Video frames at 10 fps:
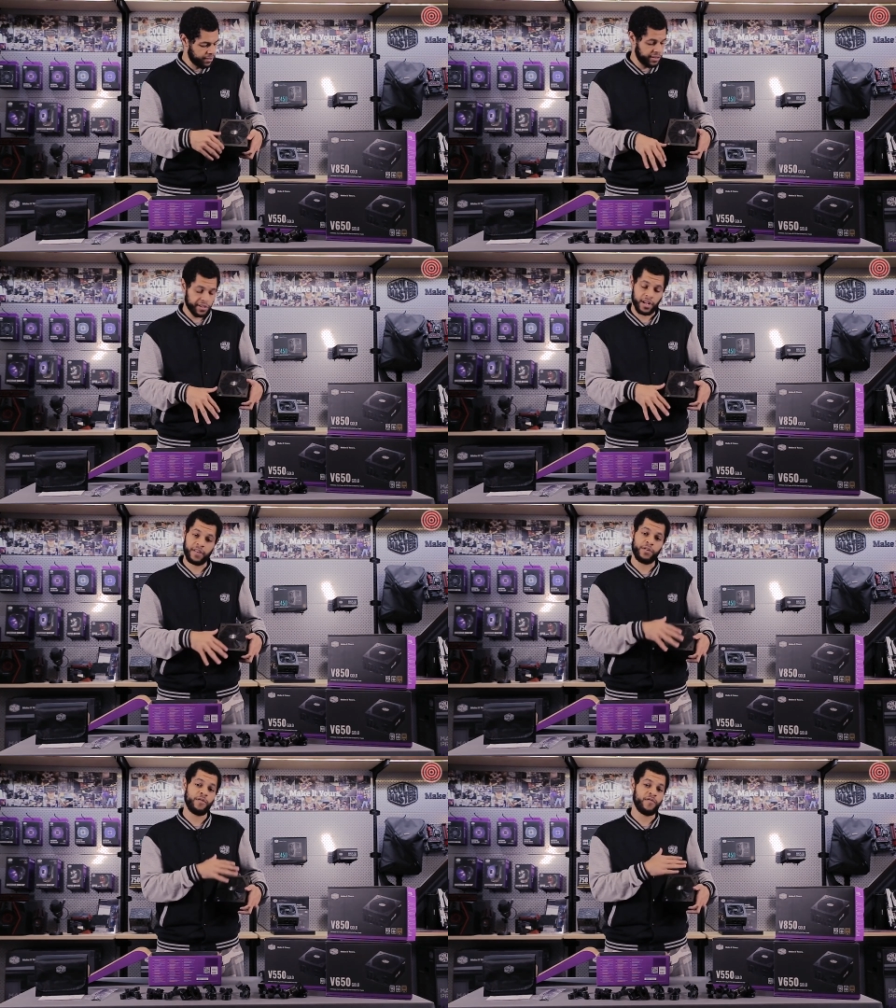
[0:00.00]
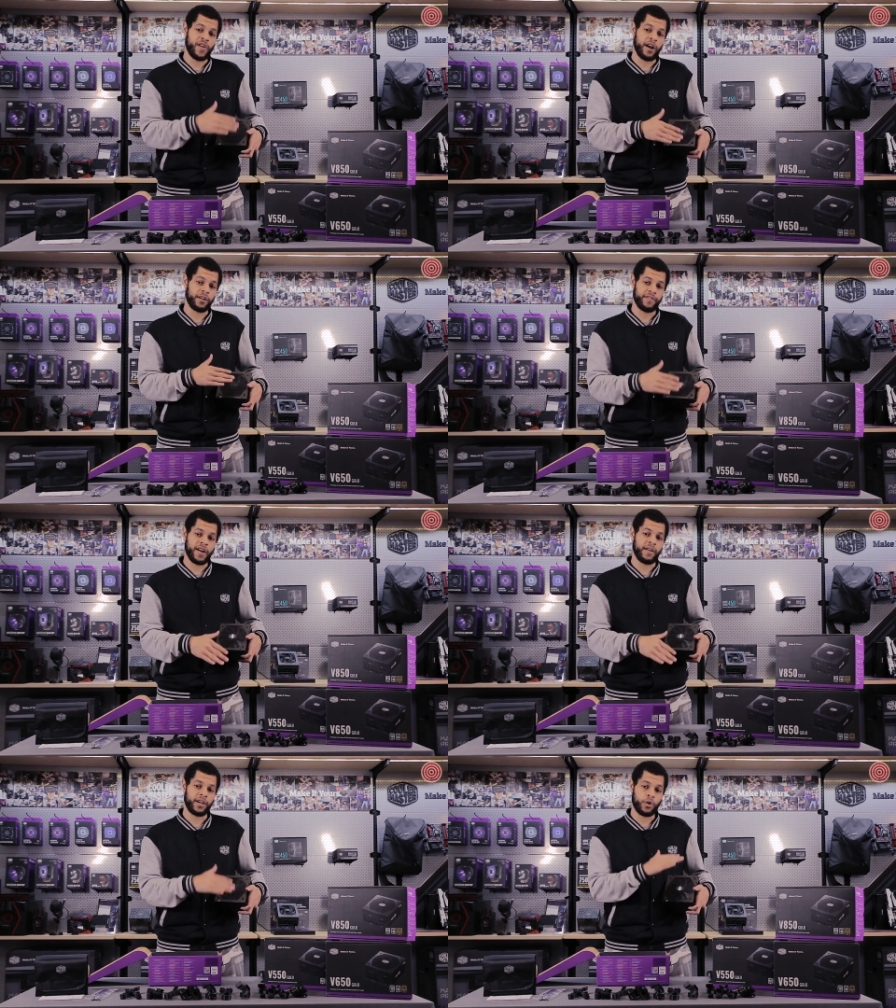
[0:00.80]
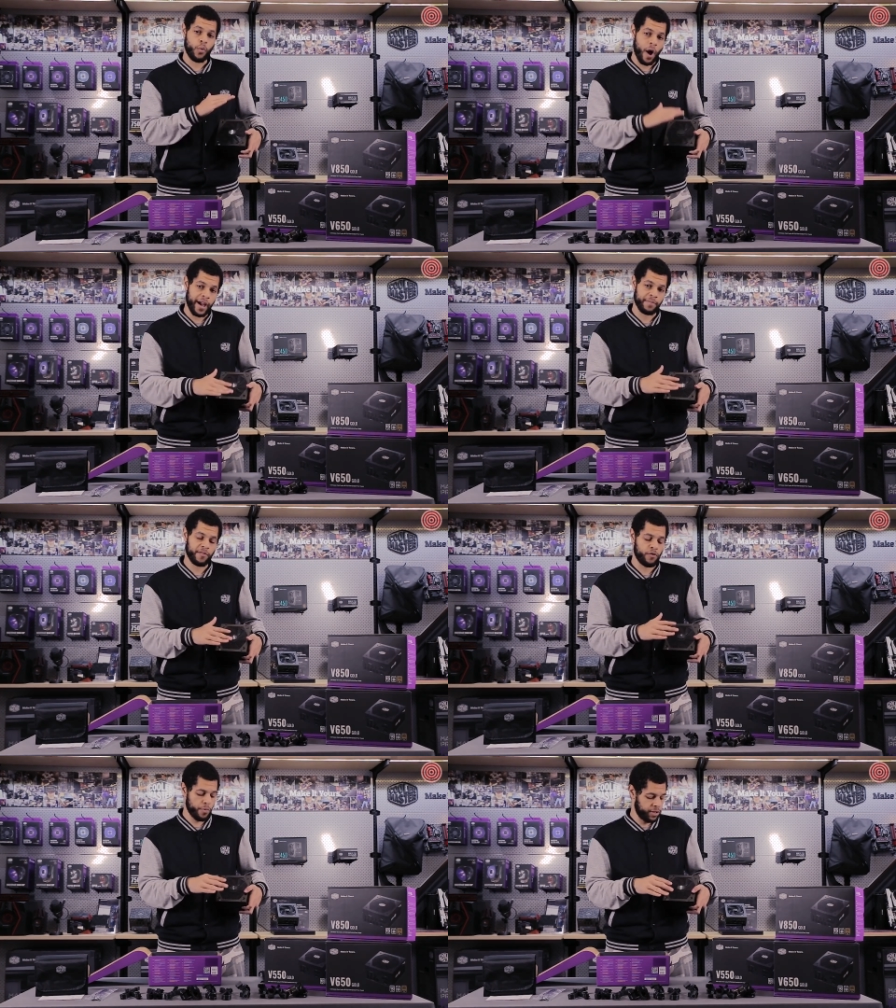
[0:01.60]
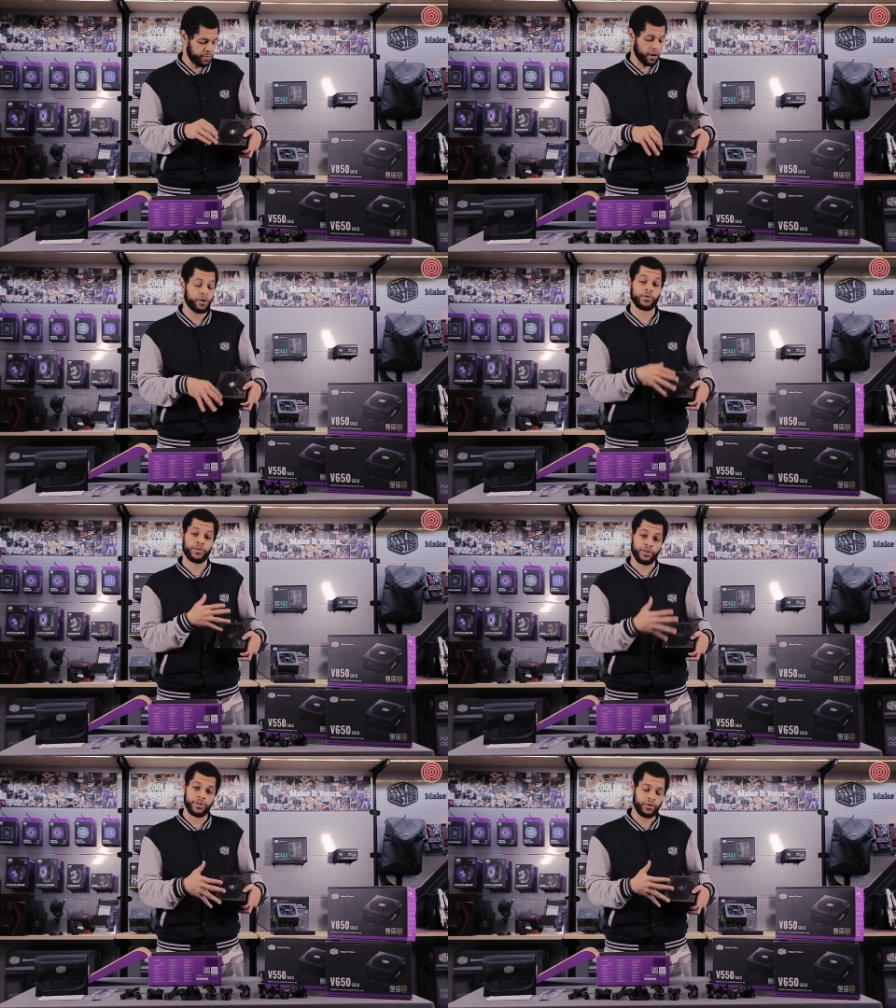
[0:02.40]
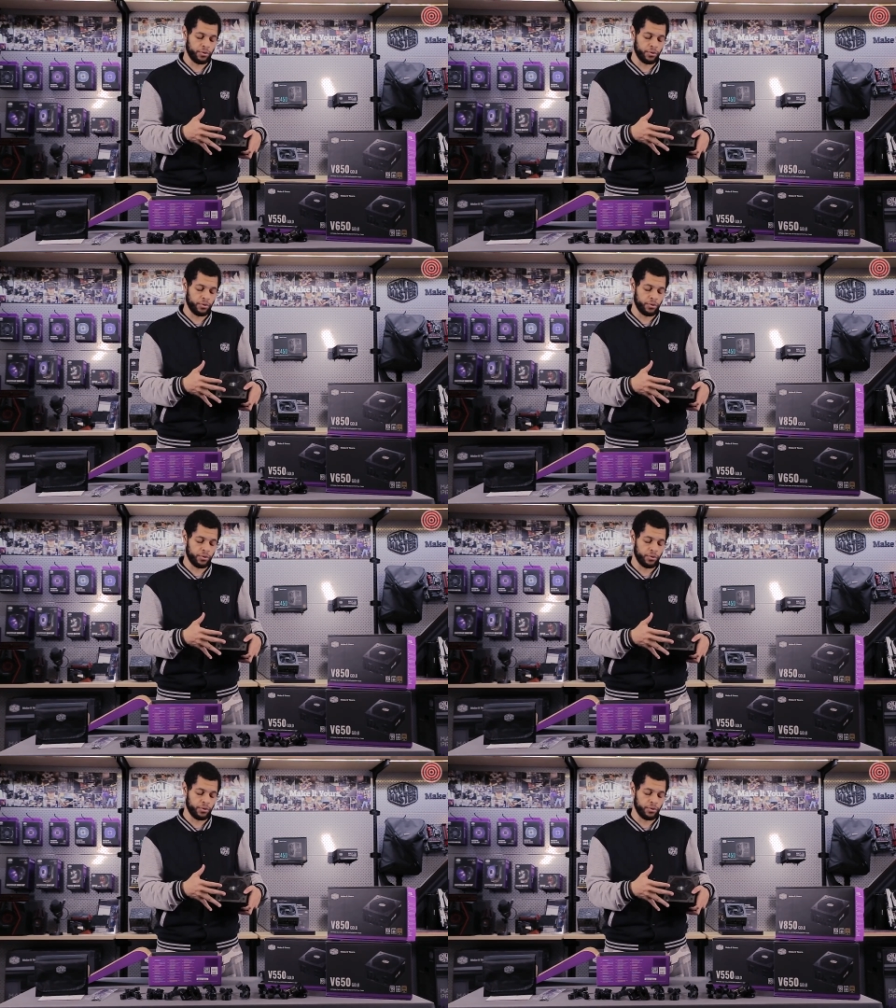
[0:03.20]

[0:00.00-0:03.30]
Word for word: This is going to give you very, very quiet performance, but also good